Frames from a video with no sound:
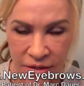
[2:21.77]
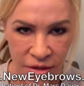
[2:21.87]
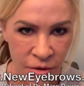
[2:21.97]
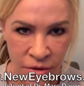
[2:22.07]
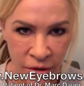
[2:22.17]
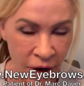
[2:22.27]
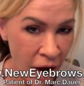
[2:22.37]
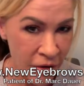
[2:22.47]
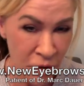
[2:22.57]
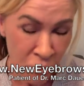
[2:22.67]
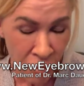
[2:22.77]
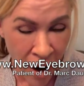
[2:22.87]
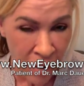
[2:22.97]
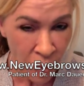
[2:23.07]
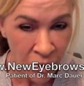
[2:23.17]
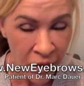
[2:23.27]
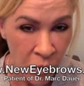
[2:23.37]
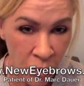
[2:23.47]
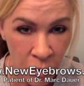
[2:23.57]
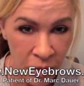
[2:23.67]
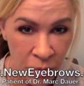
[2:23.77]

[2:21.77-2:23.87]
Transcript: so they're not quite where they will be